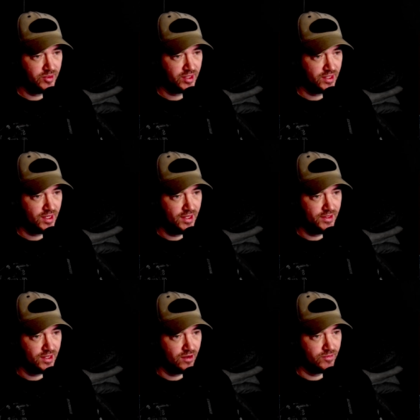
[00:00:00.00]
all we're going to
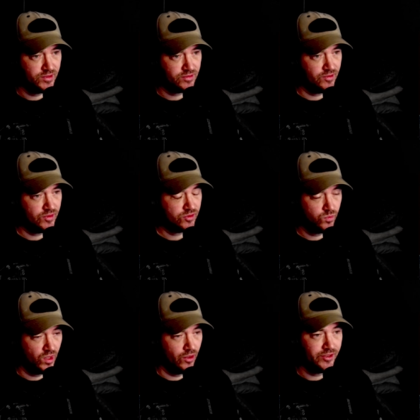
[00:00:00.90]
end up is with
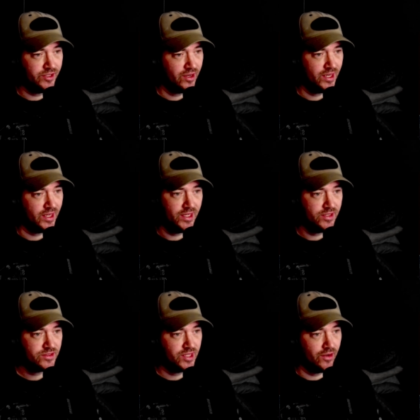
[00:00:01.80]
this world
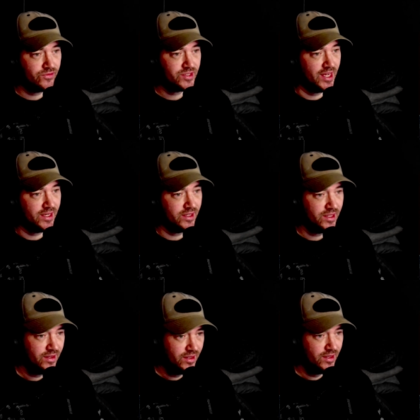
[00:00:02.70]
annihilating itself, sadly.